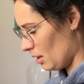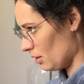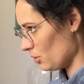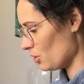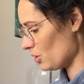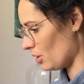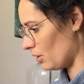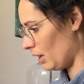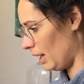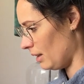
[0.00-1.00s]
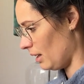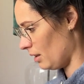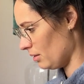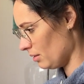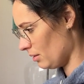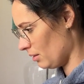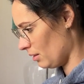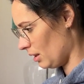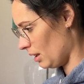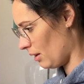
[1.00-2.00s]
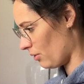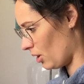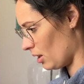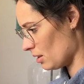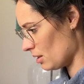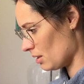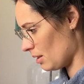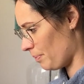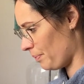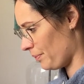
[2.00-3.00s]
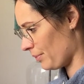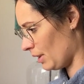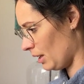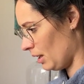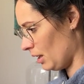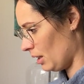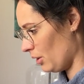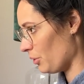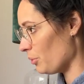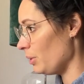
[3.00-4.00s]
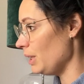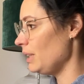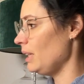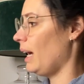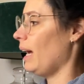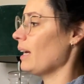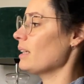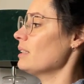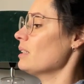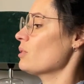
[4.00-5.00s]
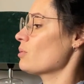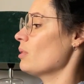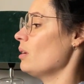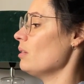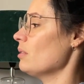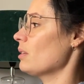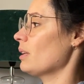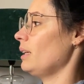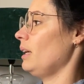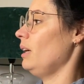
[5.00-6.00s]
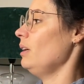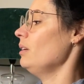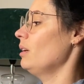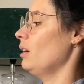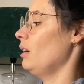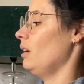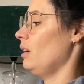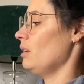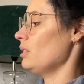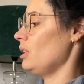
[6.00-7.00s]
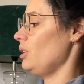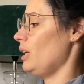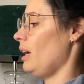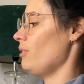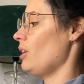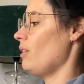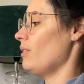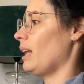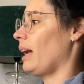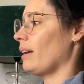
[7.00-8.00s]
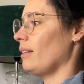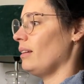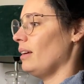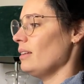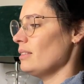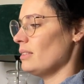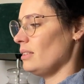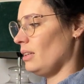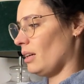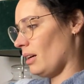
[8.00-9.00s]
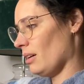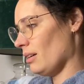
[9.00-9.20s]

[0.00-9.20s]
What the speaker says: Sure, and then they've got 3D axis roll. Okay. So then you'd have to have it like this, yeah?